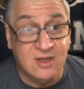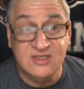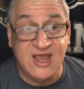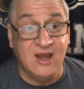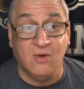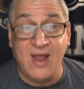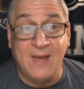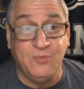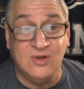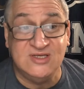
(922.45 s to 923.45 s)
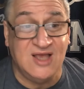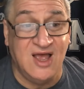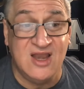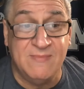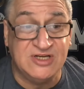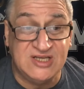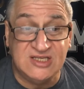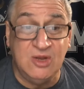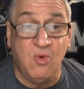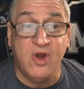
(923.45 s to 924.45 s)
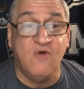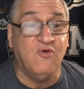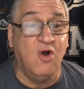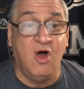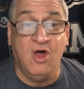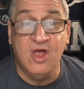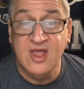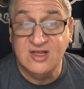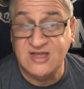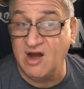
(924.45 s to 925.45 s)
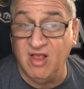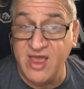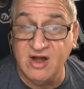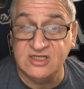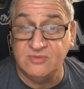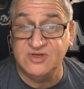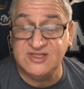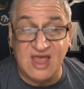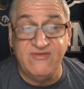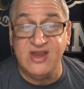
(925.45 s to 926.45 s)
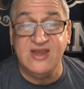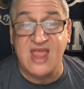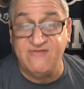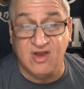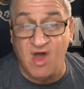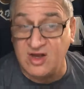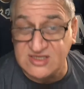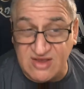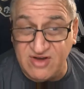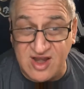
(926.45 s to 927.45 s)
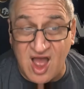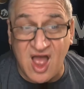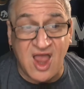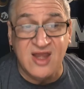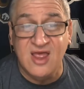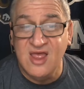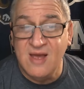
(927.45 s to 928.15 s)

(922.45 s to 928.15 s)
Taylor Rapp was number 61 overall. Darrell Henderson was 70. David Long, 79.